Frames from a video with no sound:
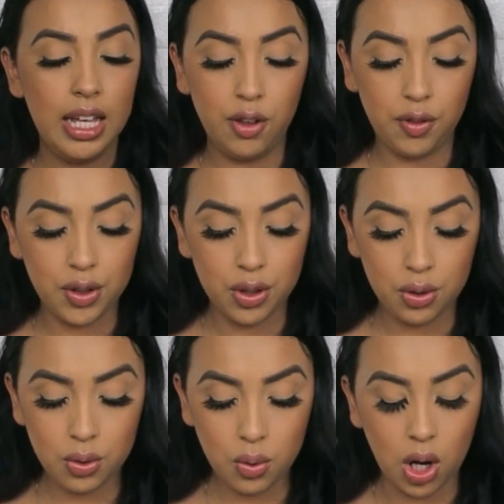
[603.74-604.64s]
If
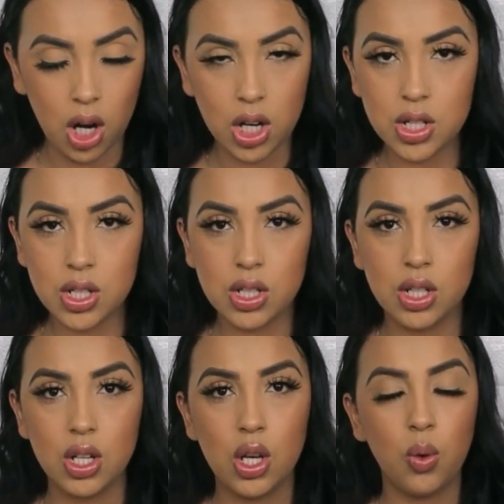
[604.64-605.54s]
you aren't
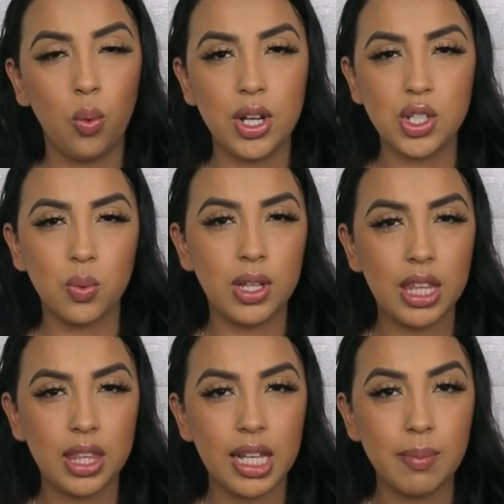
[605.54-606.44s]
one to
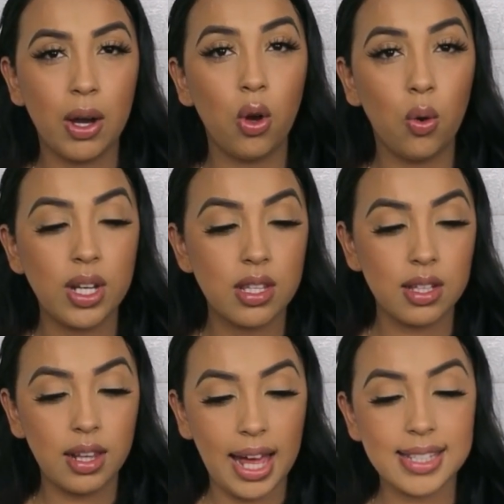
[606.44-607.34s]
really think about going to
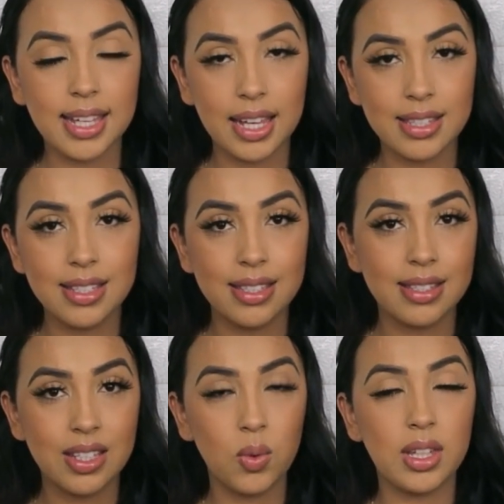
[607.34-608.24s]
the glass cases
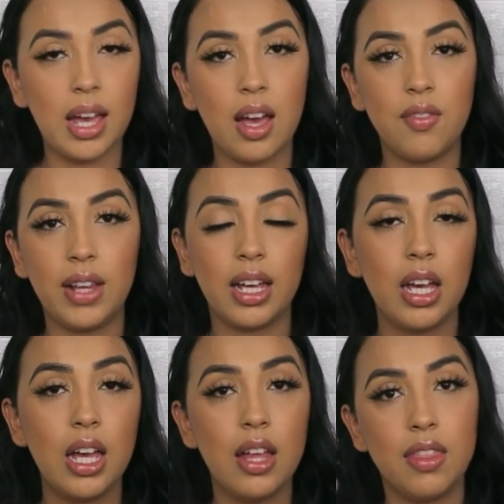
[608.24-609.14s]
and seeing what they have, like
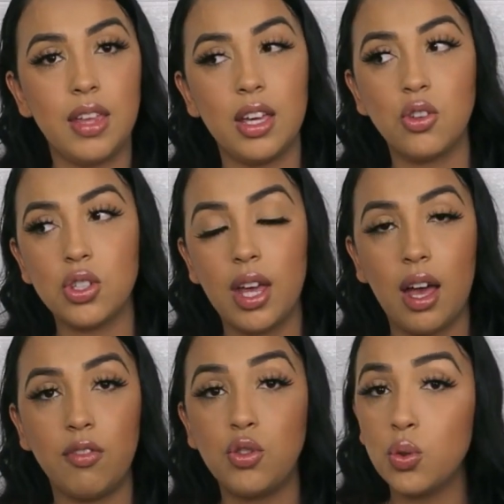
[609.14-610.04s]
they usually
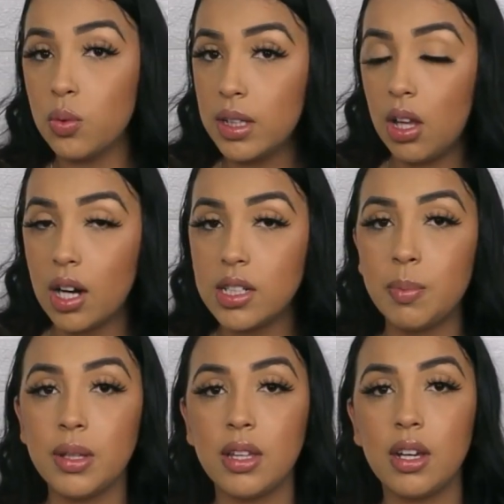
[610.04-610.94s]
have jewelry locked
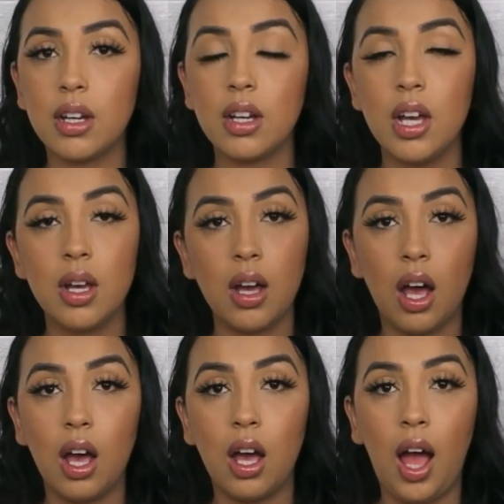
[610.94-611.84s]
up in there,
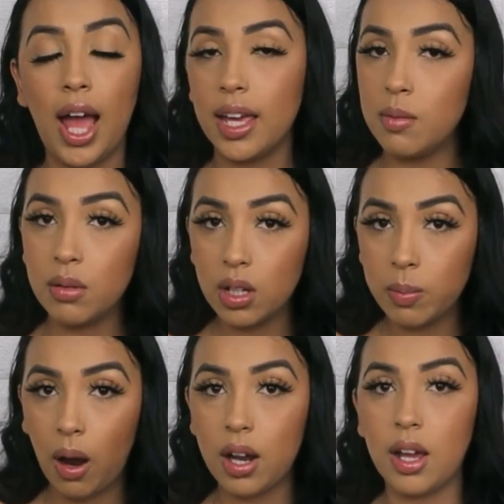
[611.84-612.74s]
uh, high-end
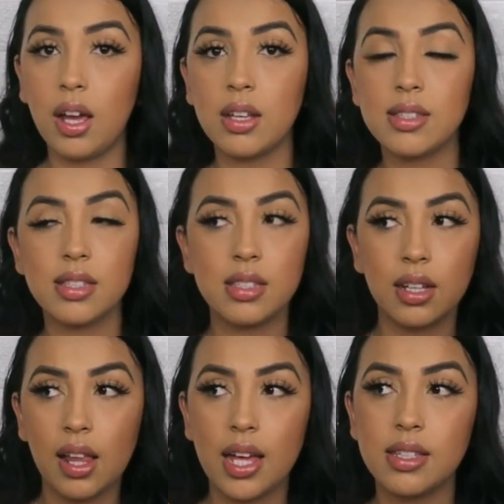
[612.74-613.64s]
beauty products,
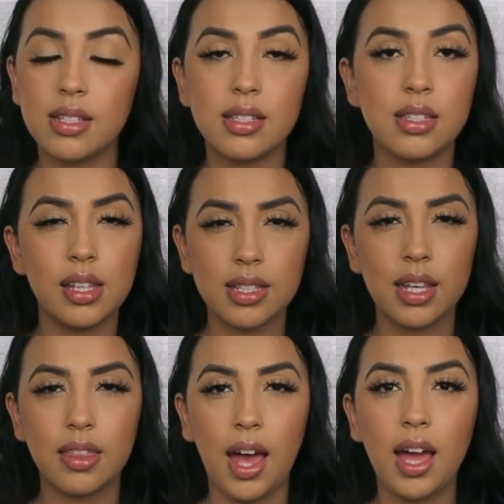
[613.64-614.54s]
sunglasses, things
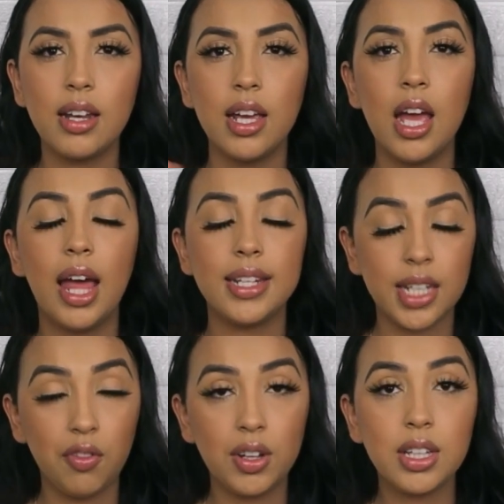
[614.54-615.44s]
like that,
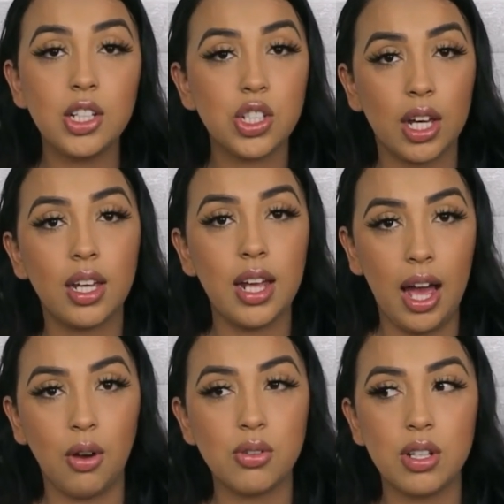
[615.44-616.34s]
definitely check it
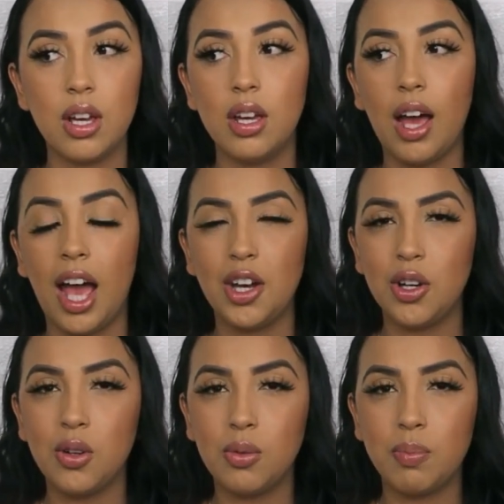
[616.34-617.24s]
out. I
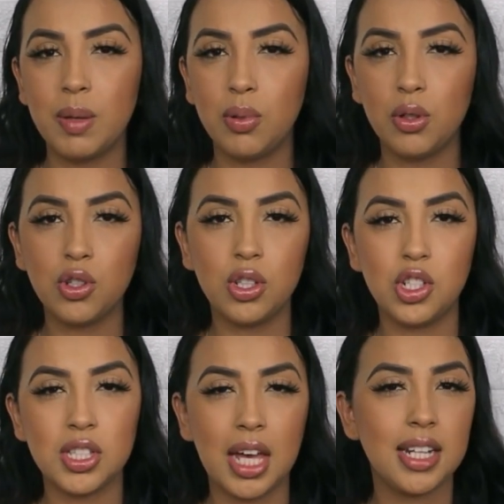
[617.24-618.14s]
know people usually
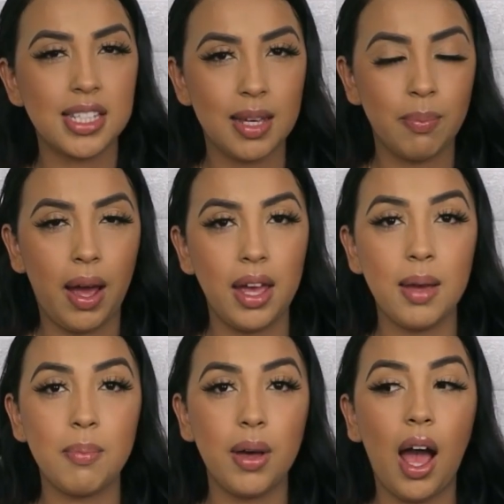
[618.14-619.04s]
just kind of skip by
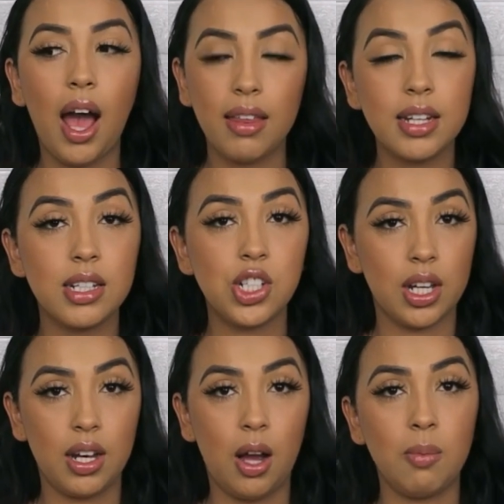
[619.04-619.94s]
it, but I like to
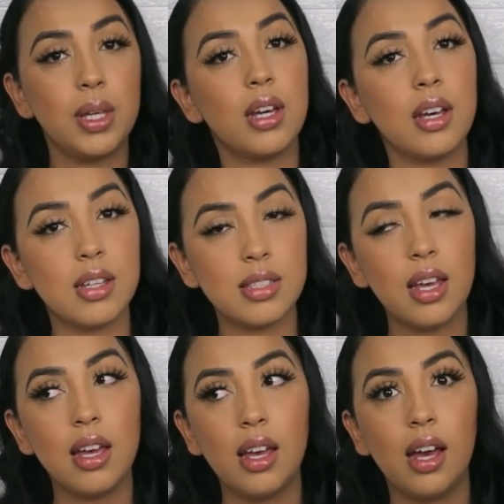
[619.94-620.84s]
check it out because,
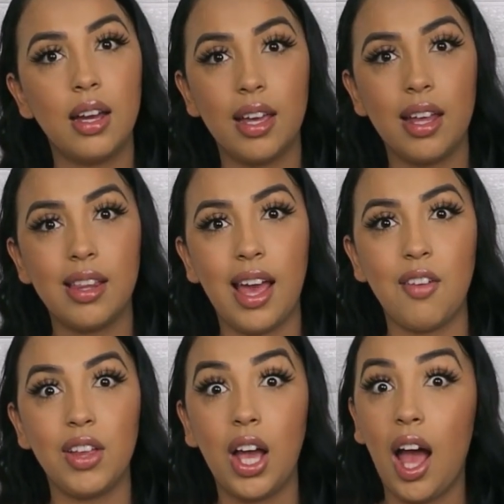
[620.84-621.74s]
again, they
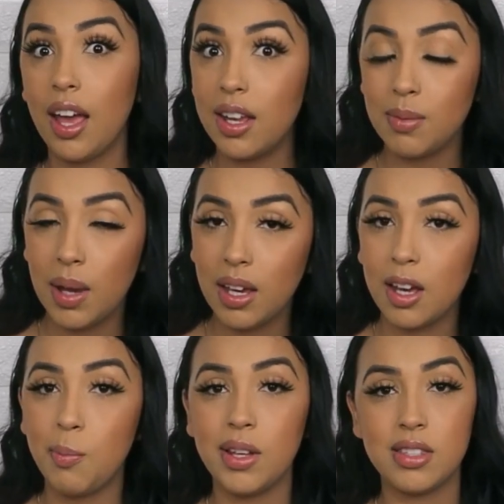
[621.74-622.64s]
have like high-end
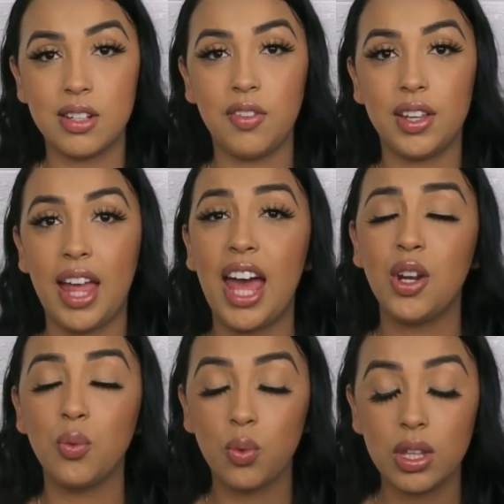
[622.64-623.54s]
makeup and stuff like that
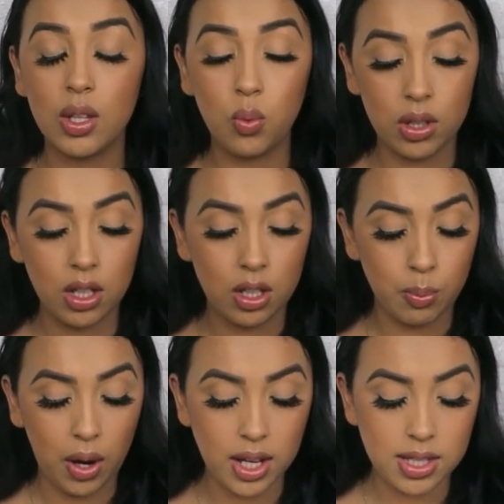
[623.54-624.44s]
at a really, really
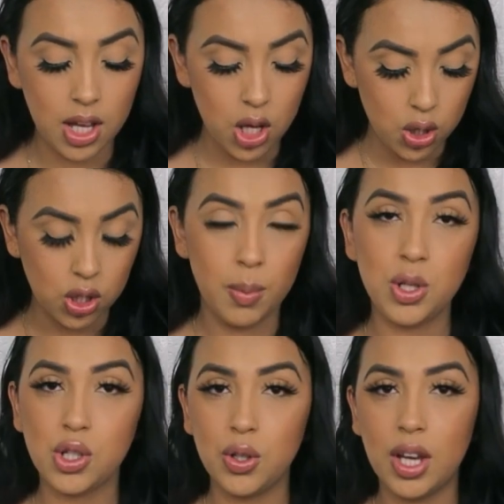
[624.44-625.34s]
good price. So I'm
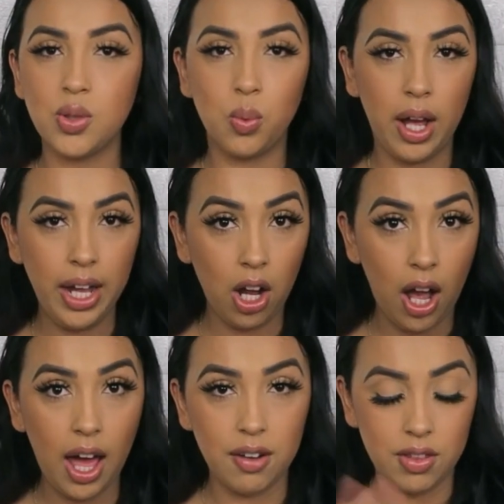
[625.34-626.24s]
going to show you guys what I
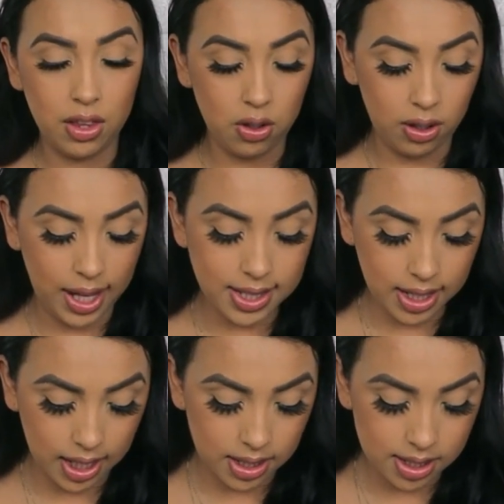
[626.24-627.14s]
got out of the little glass
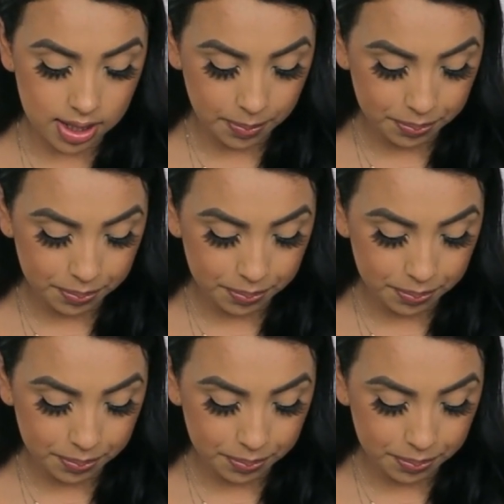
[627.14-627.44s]
case.